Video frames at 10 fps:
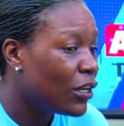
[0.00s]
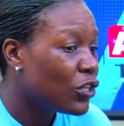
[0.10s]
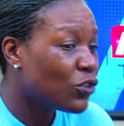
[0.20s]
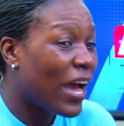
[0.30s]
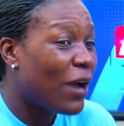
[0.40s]

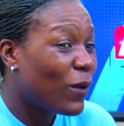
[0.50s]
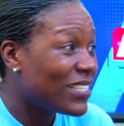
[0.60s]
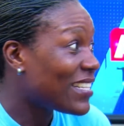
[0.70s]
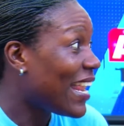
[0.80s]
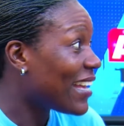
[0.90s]
So I
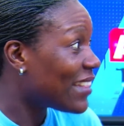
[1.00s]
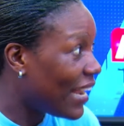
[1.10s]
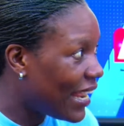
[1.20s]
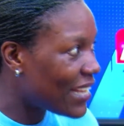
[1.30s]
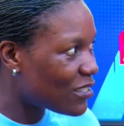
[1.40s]
was the
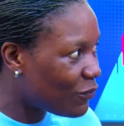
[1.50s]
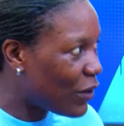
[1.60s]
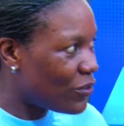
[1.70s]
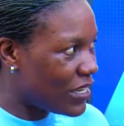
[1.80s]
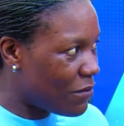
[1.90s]
last
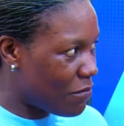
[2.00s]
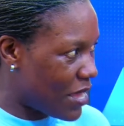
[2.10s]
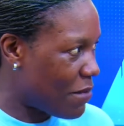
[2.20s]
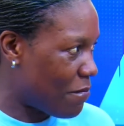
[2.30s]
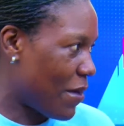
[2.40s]
founding
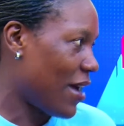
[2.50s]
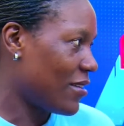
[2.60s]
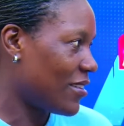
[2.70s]
member.